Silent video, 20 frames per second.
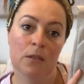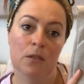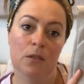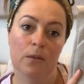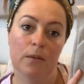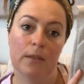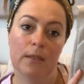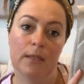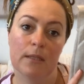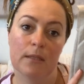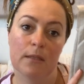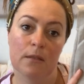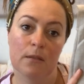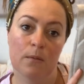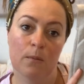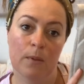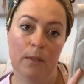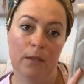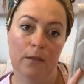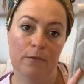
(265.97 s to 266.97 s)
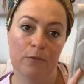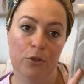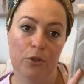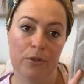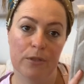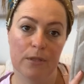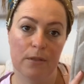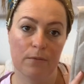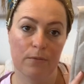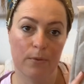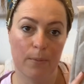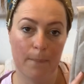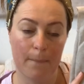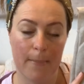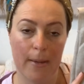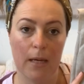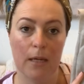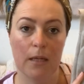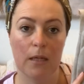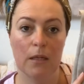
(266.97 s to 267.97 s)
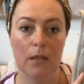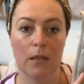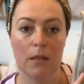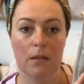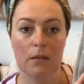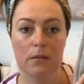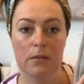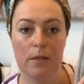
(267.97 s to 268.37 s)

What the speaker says: So this is the one I've chosen for May